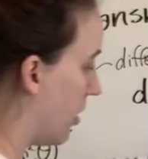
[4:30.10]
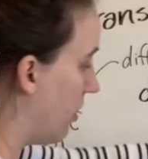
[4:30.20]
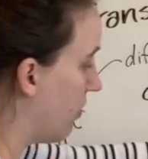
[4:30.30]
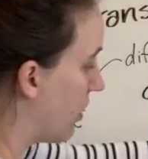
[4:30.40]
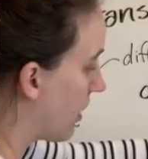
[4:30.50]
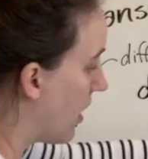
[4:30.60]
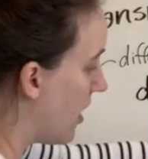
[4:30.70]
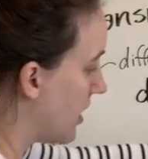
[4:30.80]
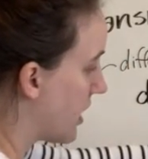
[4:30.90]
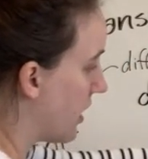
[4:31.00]
all of the
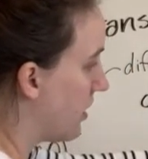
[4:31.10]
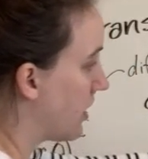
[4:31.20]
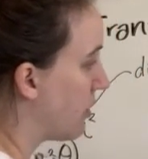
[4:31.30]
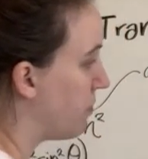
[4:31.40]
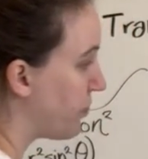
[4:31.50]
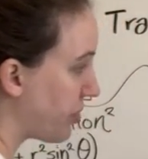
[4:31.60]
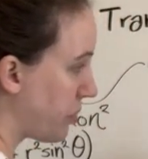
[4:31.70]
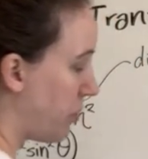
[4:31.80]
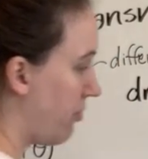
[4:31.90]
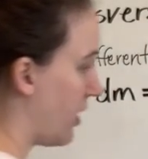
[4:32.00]
constants
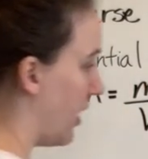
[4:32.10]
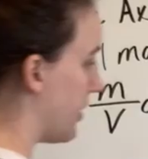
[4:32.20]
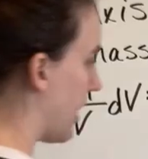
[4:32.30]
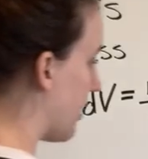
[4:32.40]
on the